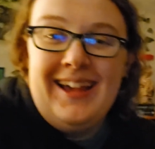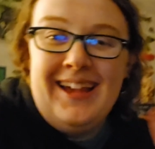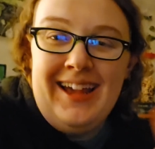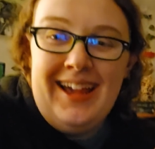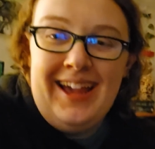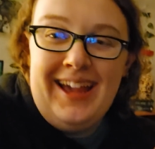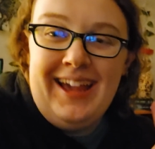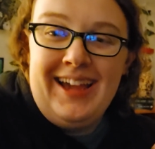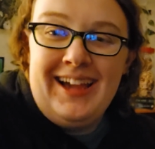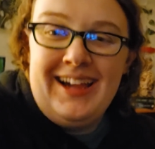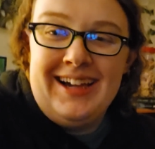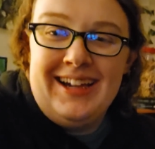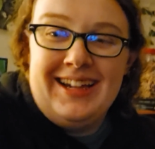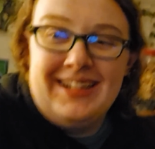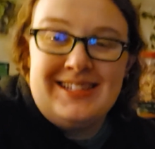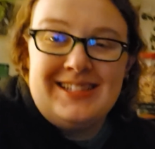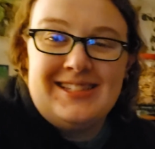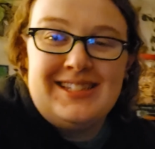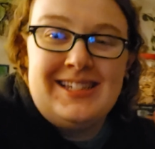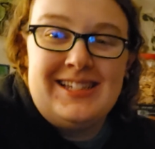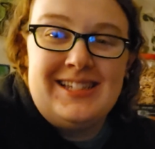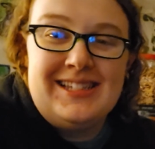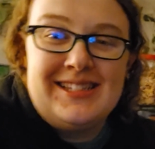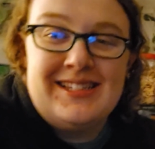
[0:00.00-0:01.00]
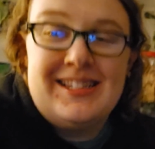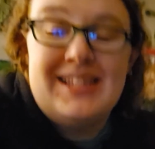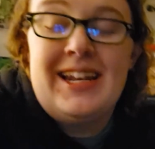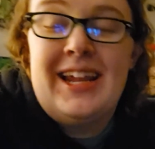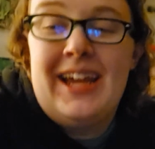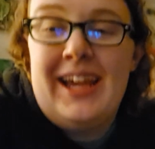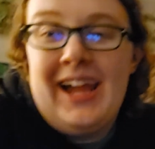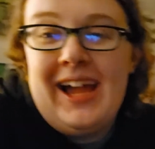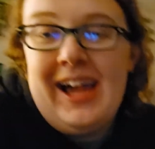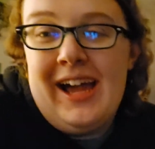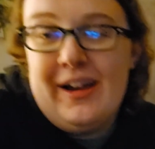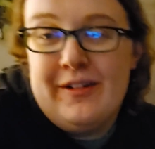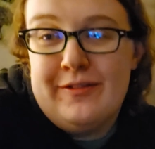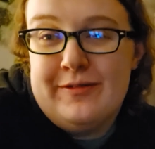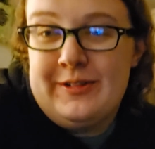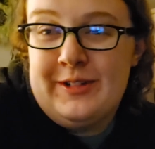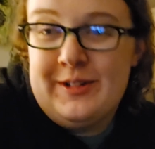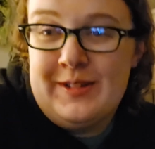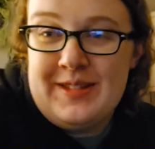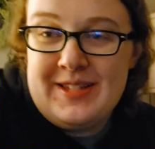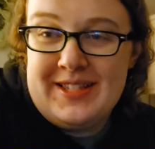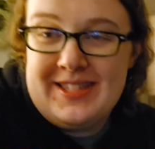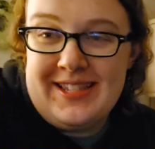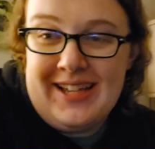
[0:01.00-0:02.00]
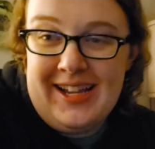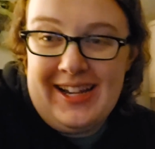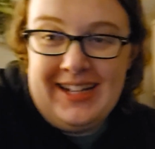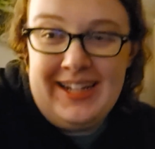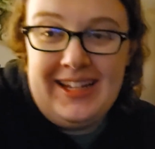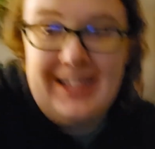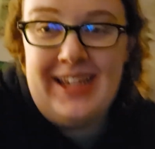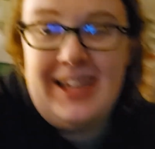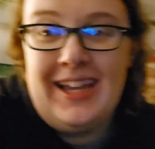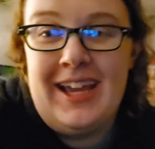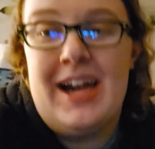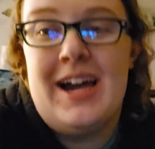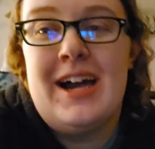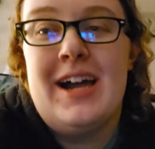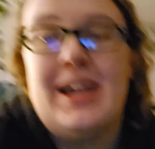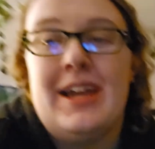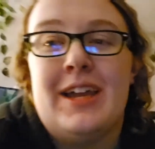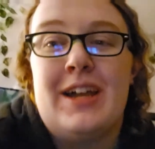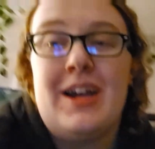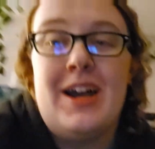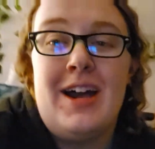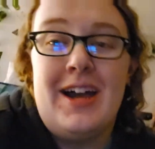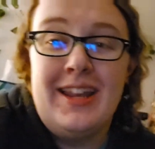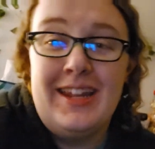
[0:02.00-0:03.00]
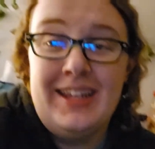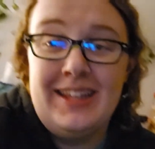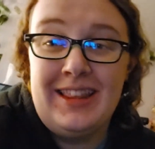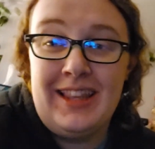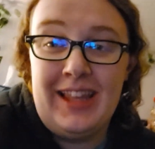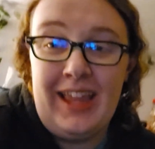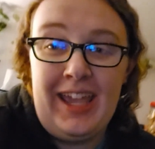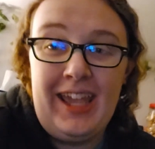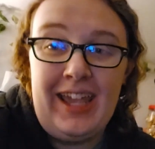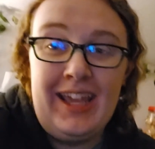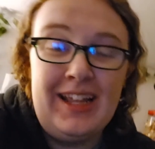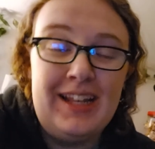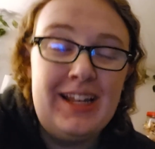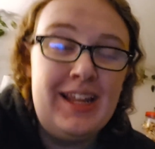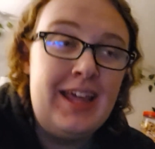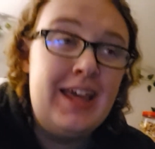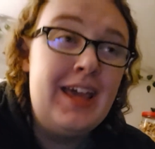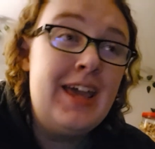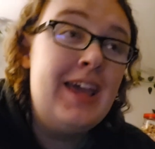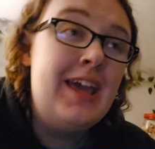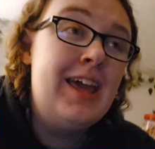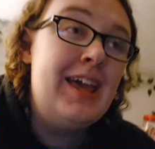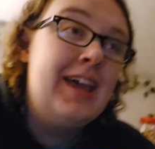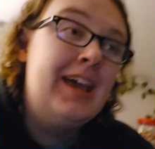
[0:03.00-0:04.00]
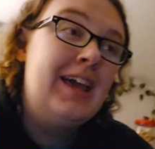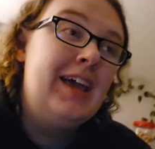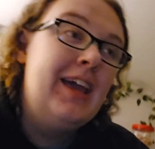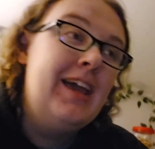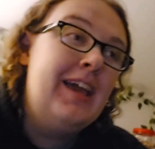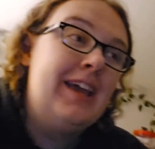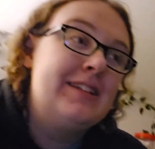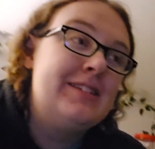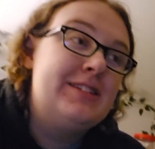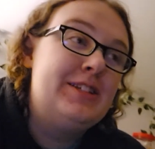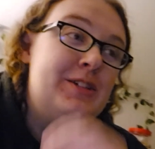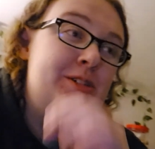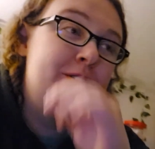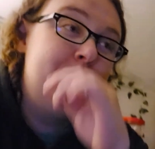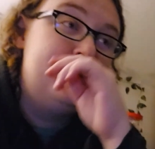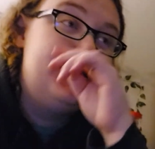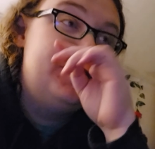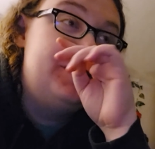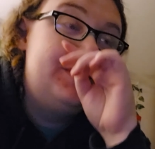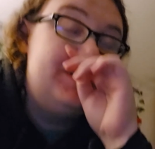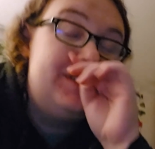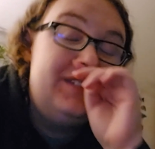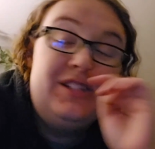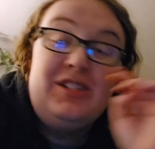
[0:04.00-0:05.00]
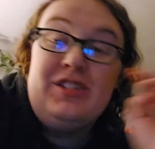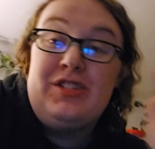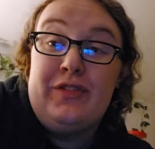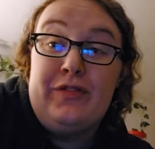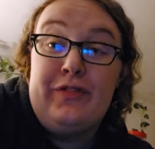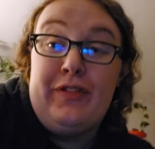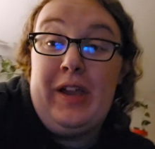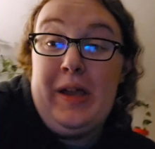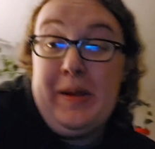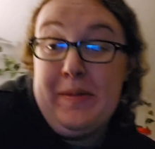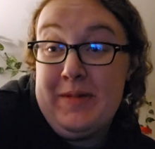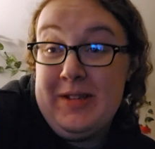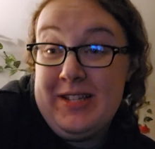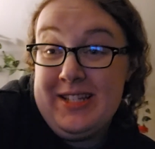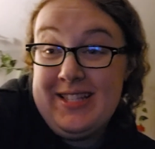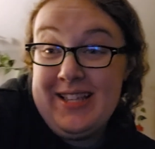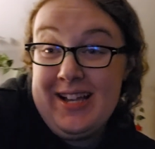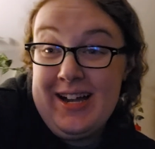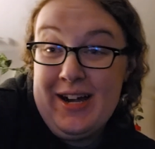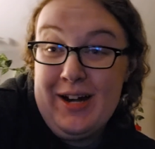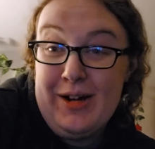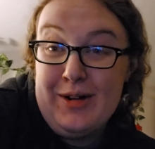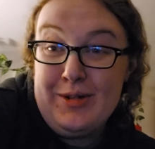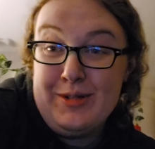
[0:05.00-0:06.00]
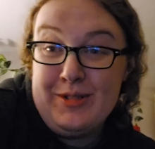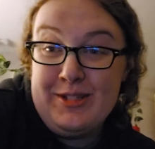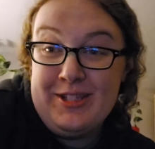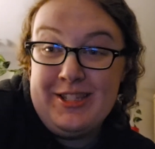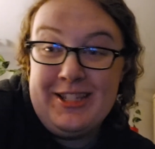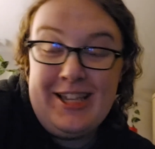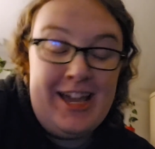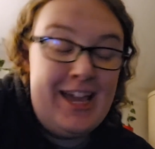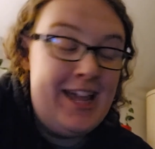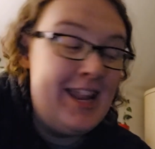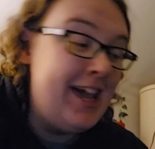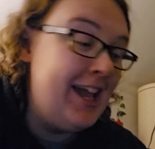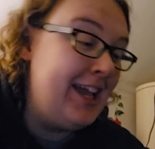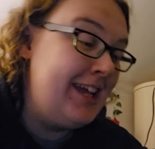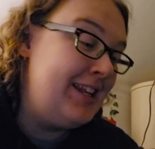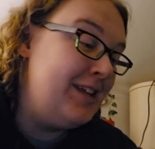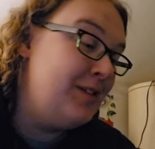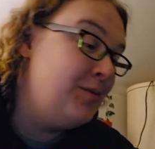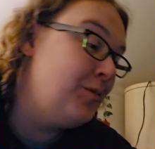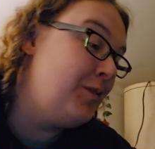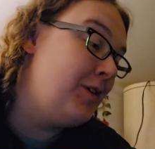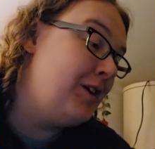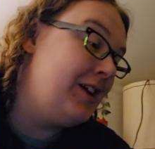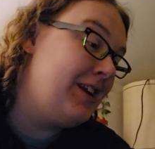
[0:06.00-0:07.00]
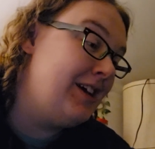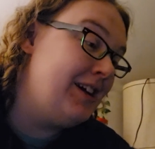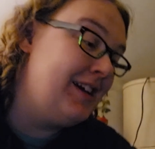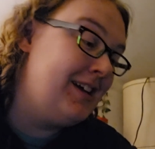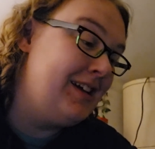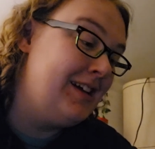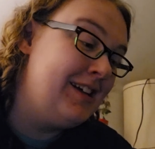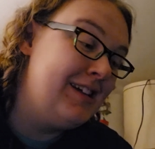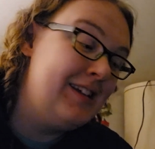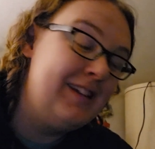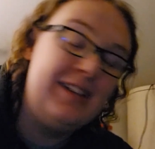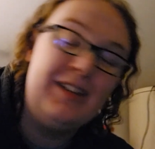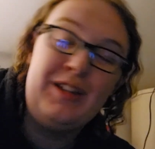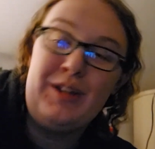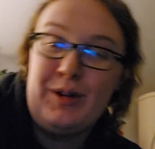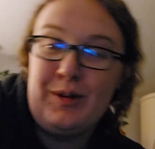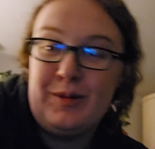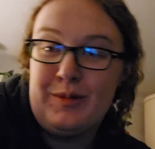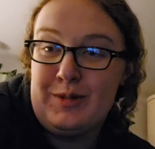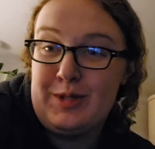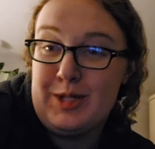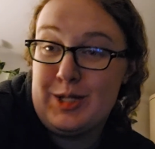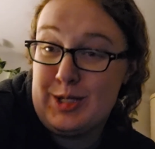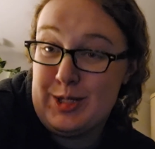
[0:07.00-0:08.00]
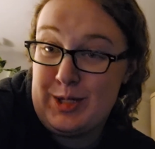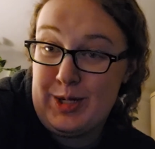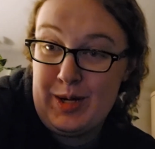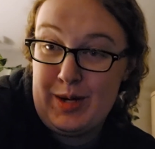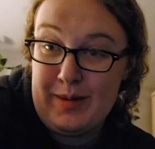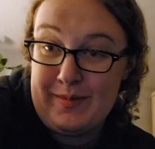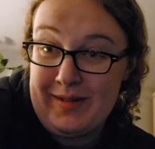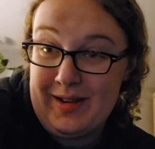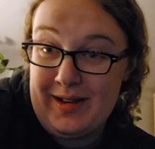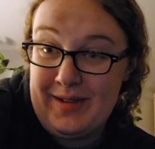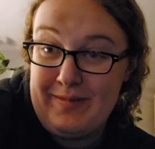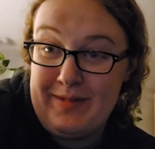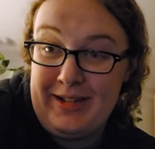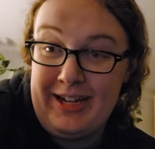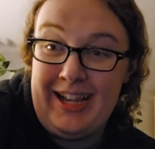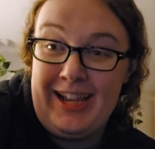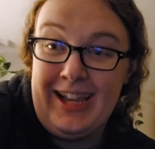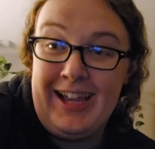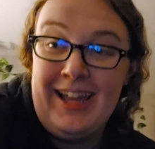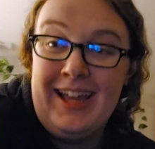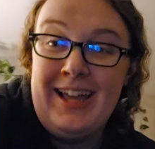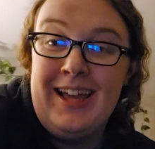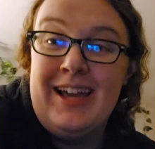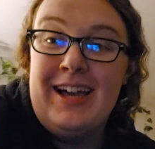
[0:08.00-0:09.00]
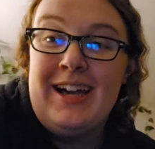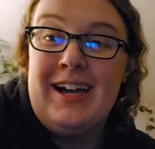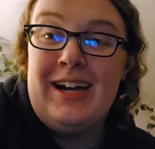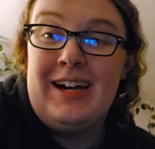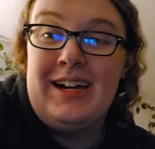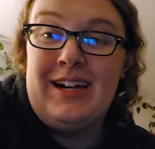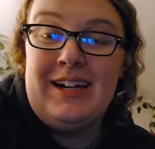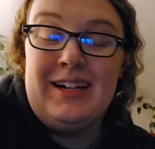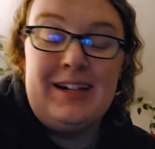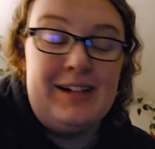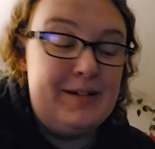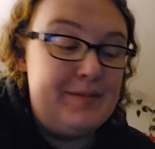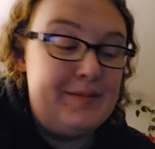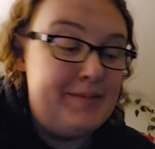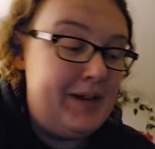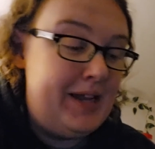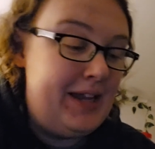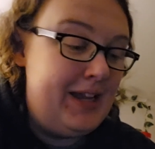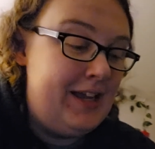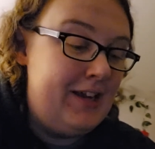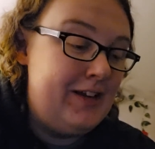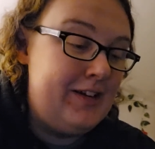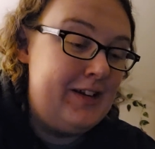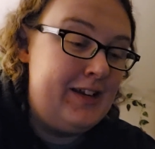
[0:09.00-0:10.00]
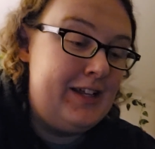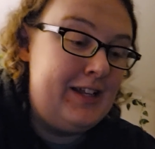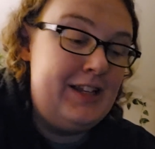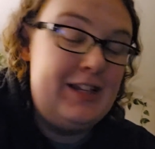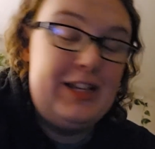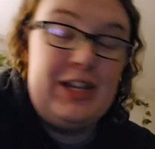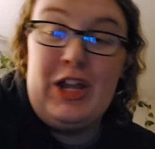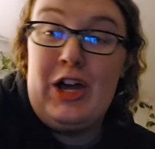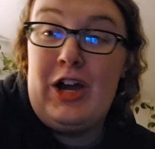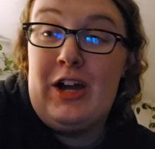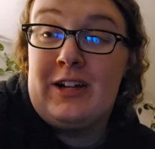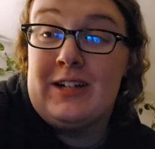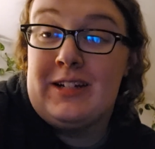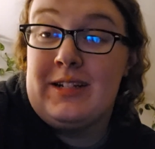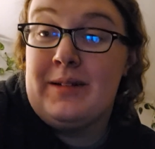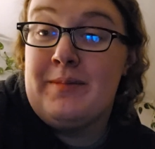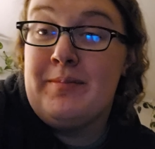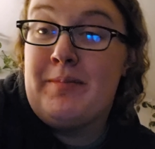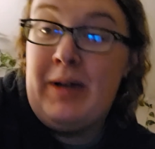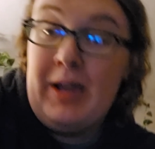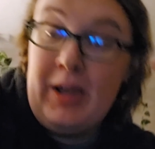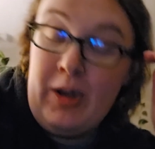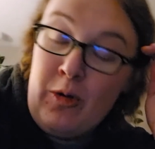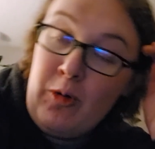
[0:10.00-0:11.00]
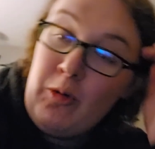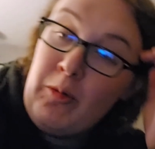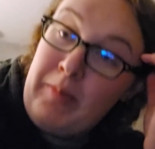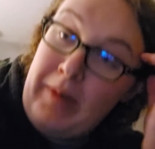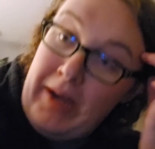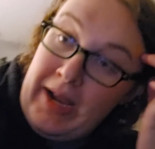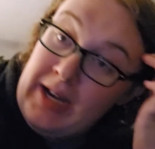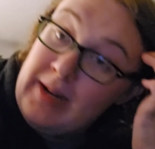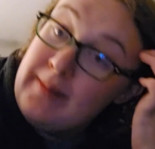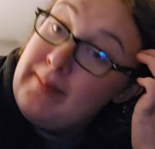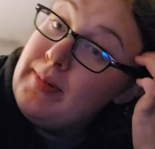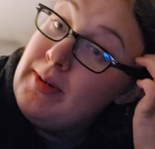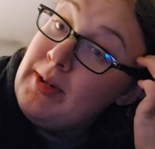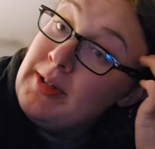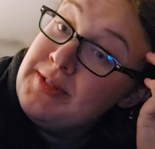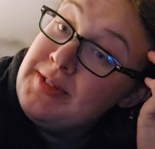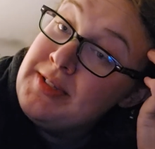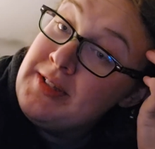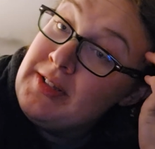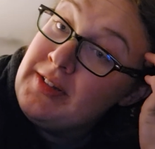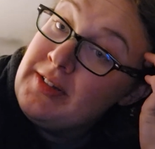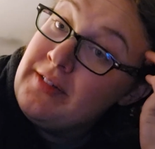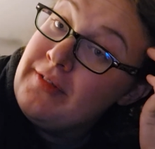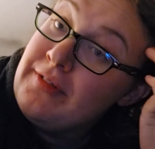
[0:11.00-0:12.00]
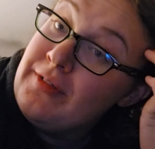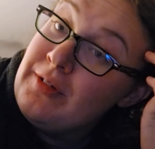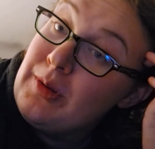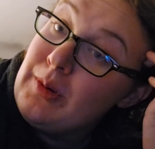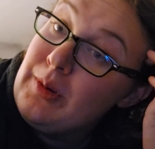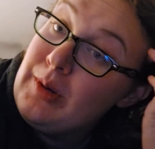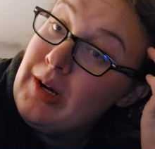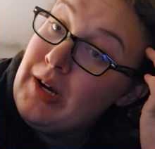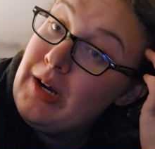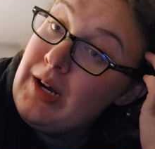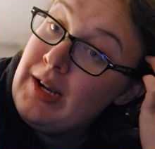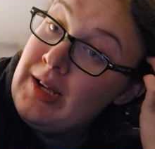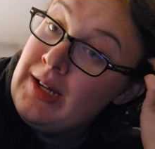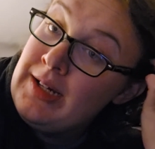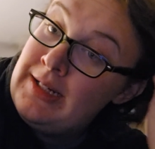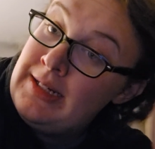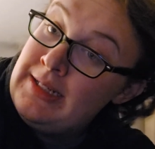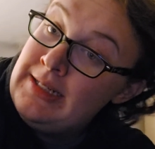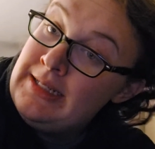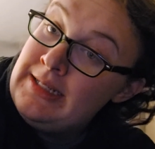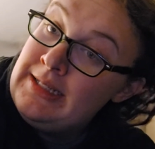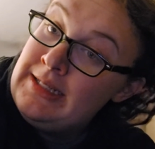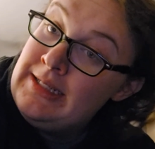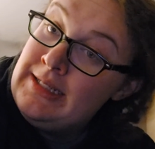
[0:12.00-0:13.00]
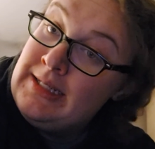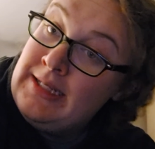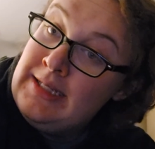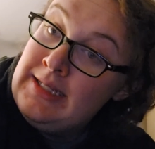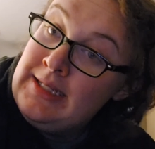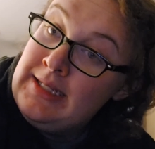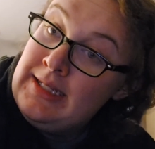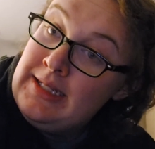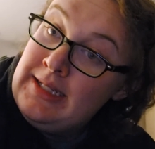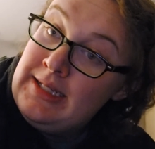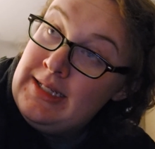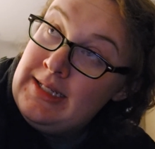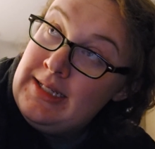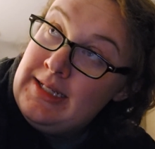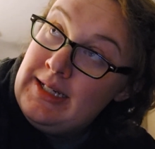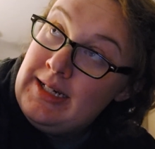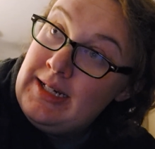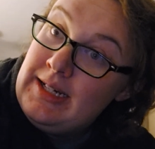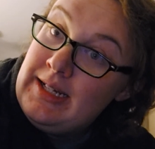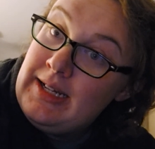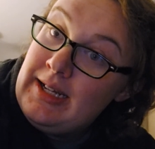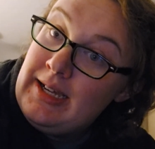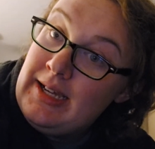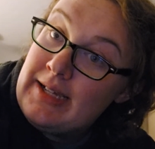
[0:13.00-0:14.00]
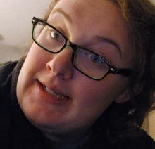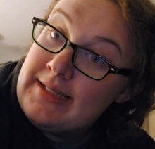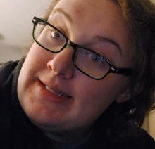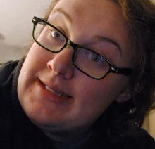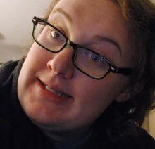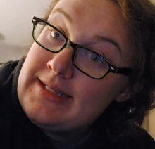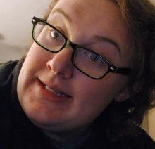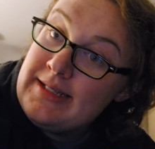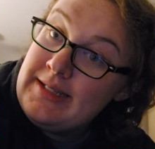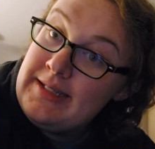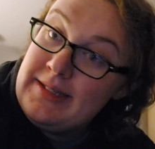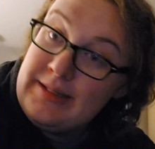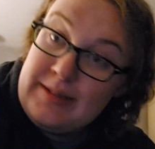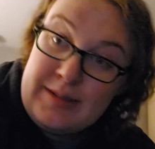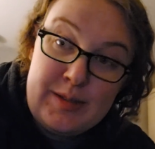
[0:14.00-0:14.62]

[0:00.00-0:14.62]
Hey guys, it's the night after the signing. I got in late to just family's house. I didn't want to, disturb anybody. I already knocked my whole bag of books on the floor on accident.